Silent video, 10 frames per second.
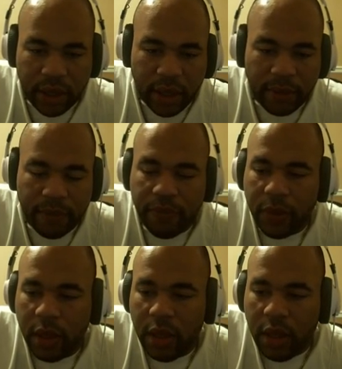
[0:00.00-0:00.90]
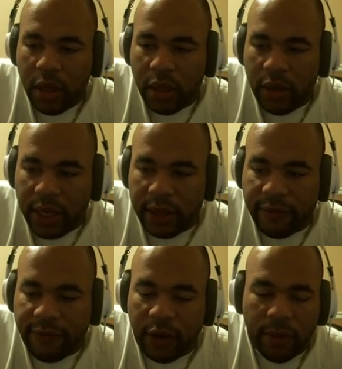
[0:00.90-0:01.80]
up, they
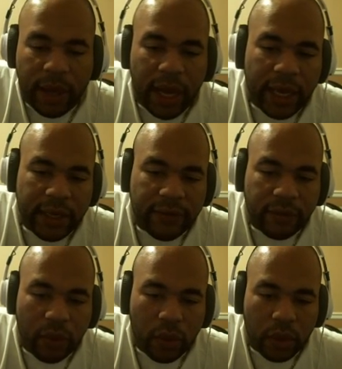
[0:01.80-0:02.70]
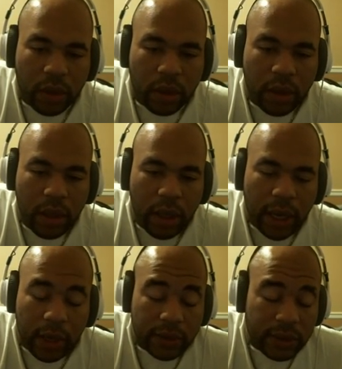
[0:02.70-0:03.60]
fall behind even more. I
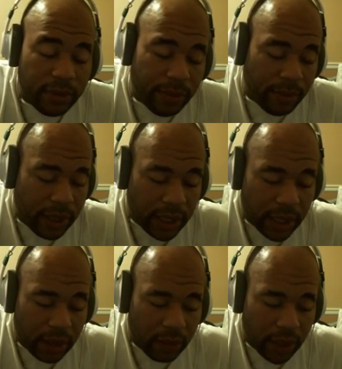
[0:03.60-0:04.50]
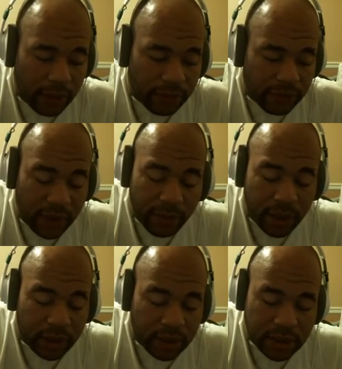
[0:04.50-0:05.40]
know some people may not care what I have to say about
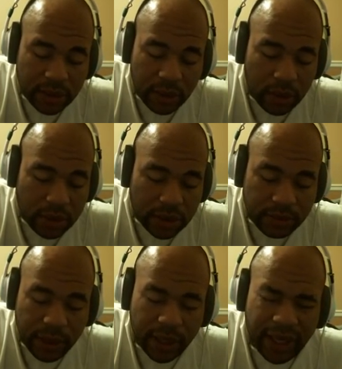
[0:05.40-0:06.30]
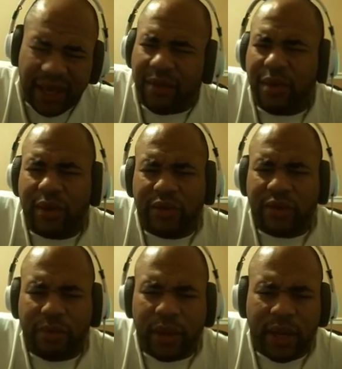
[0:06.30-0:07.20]
this, or just be like, hey, Debo, you're just
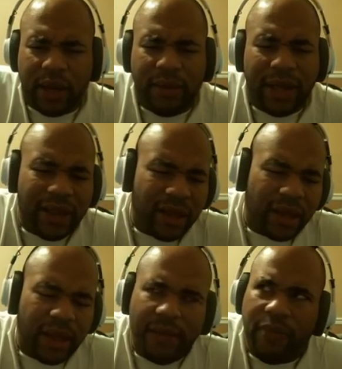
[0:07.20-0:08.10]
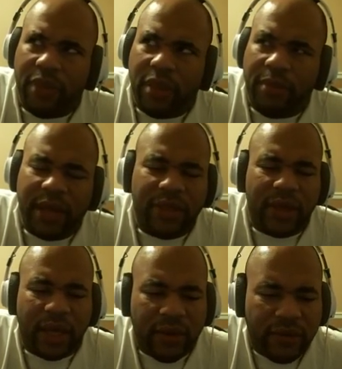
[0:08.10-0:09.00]
complaining. I'm like, look, the big thing
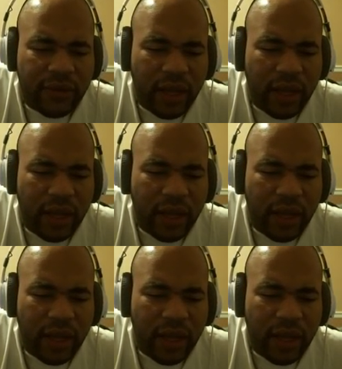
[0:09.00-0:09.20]
is,